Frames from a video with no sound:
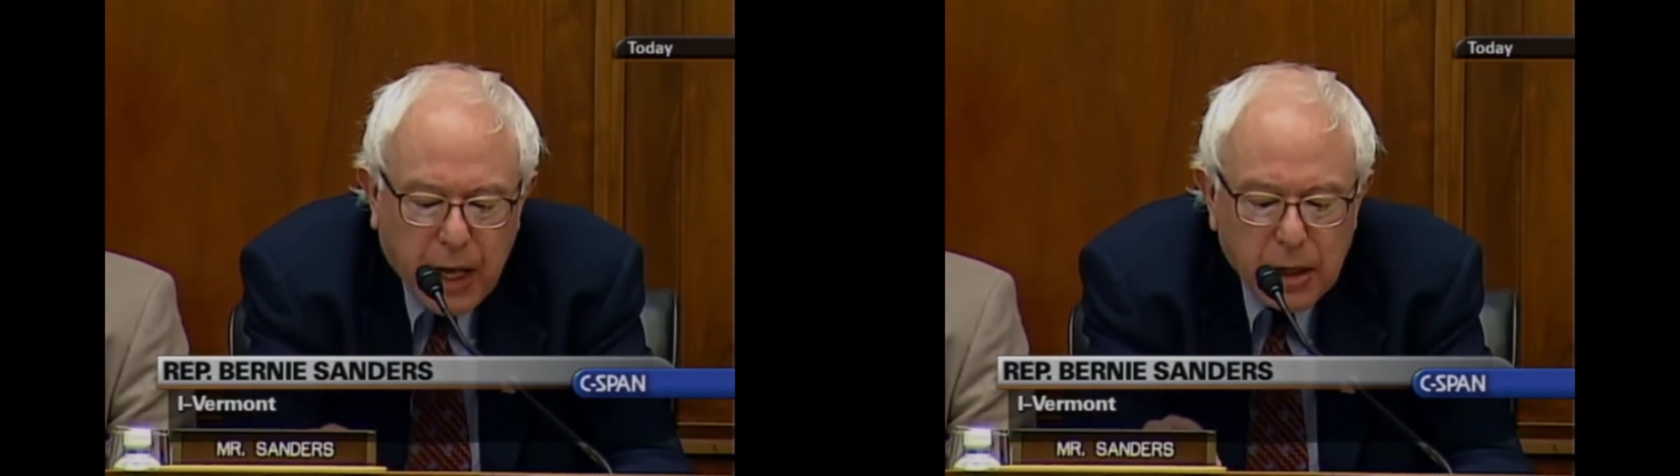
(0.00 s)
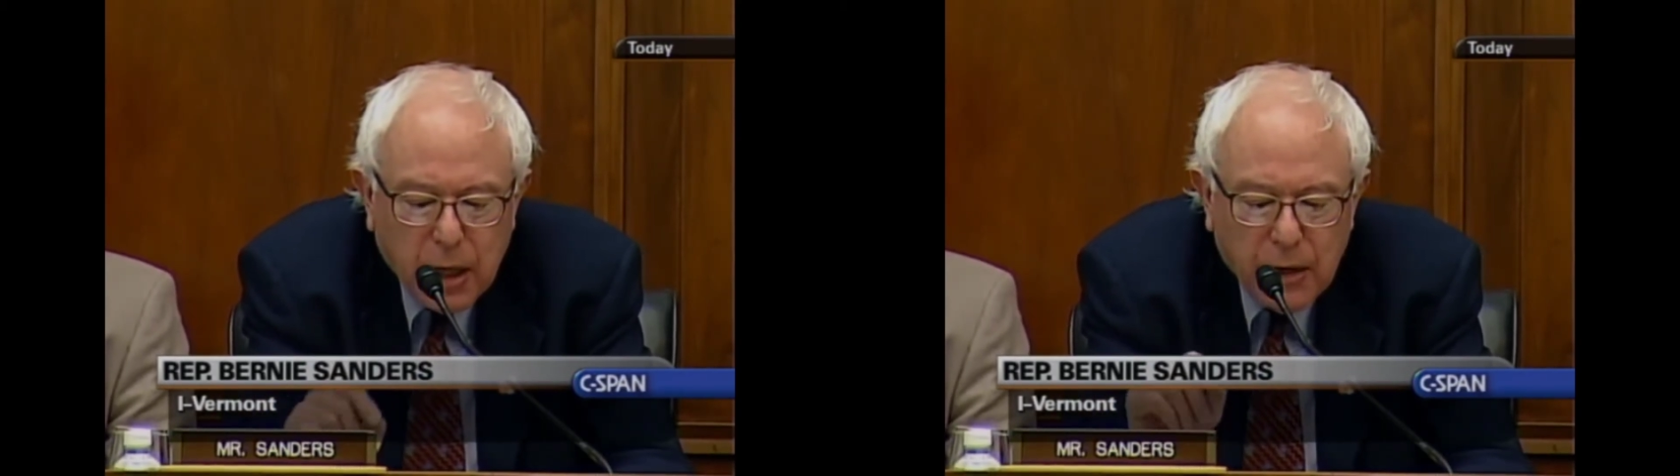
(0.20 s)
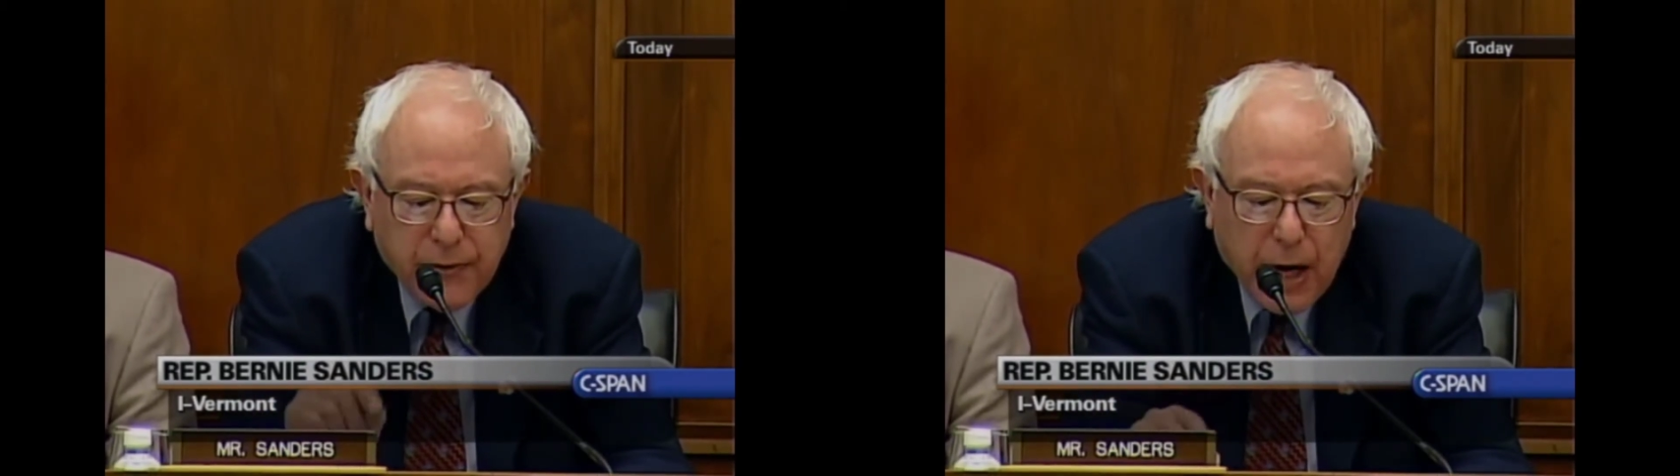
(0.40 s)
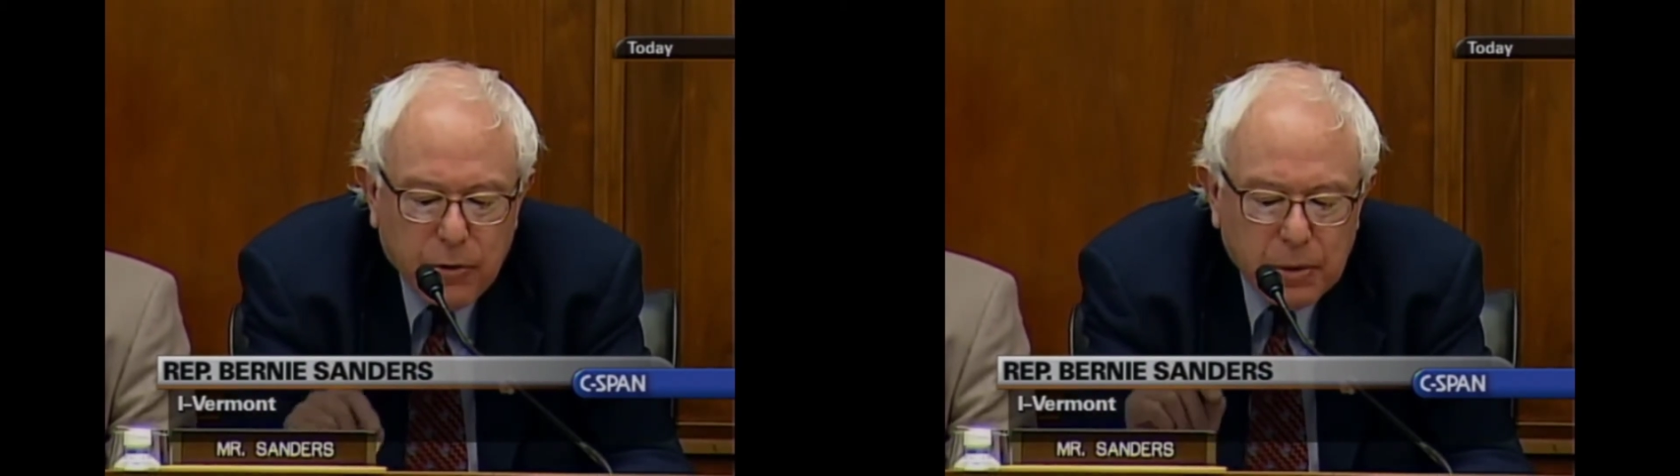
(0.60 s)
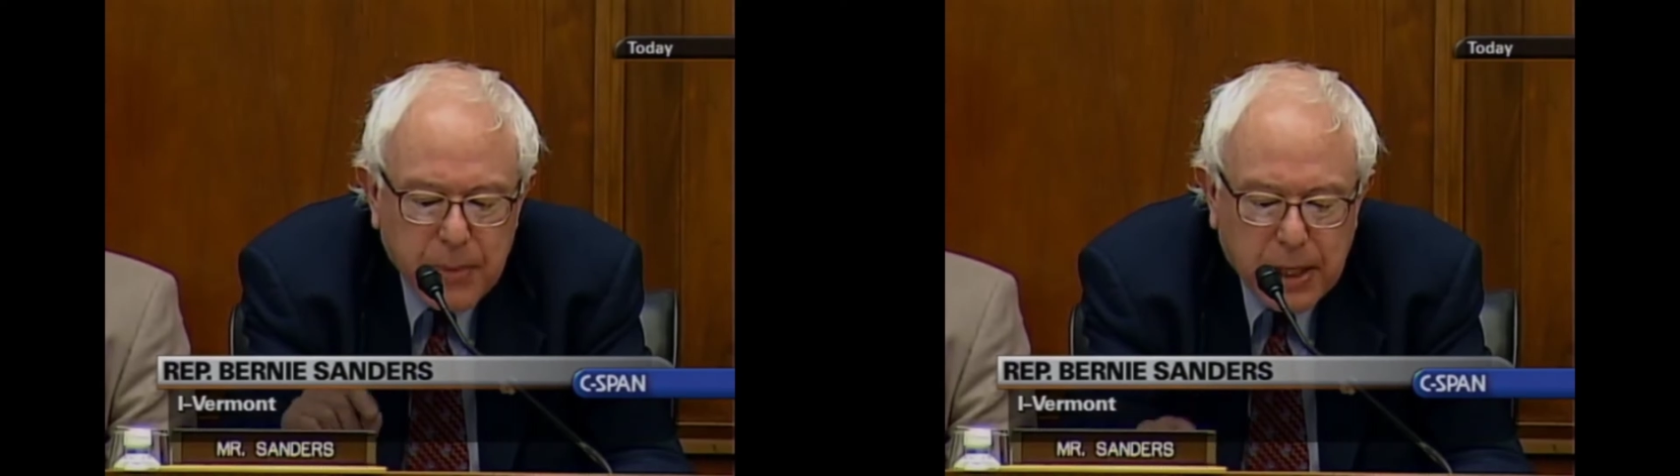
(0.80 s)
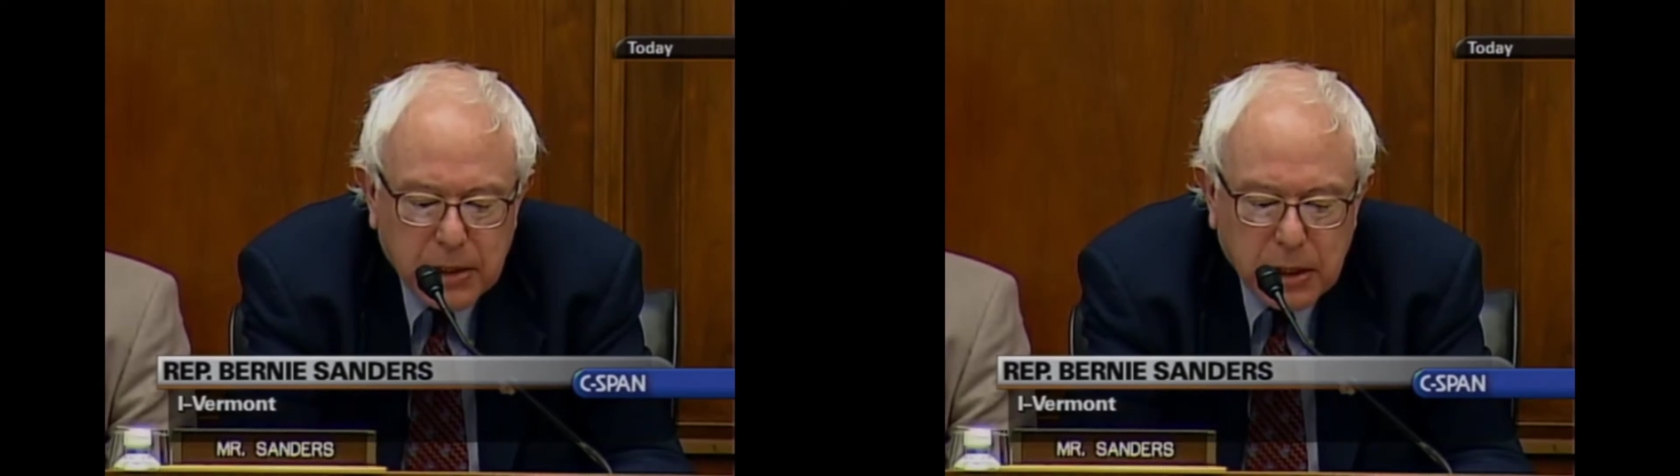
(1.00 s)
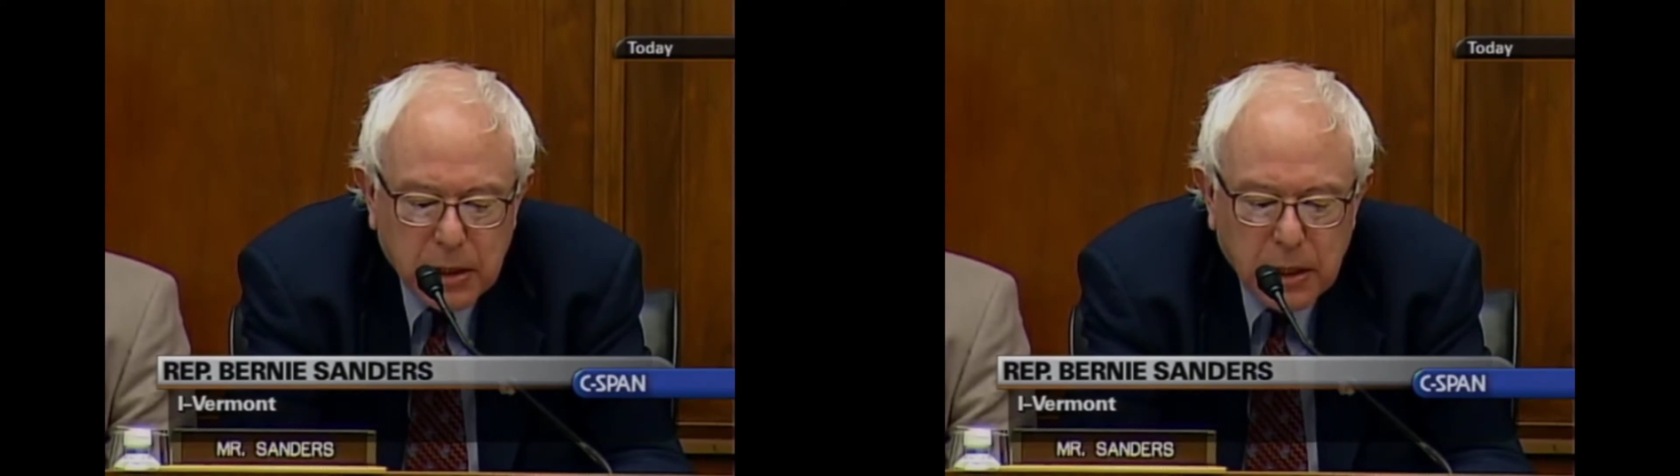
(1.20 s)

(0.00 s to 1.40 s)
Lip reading: antiviral medicine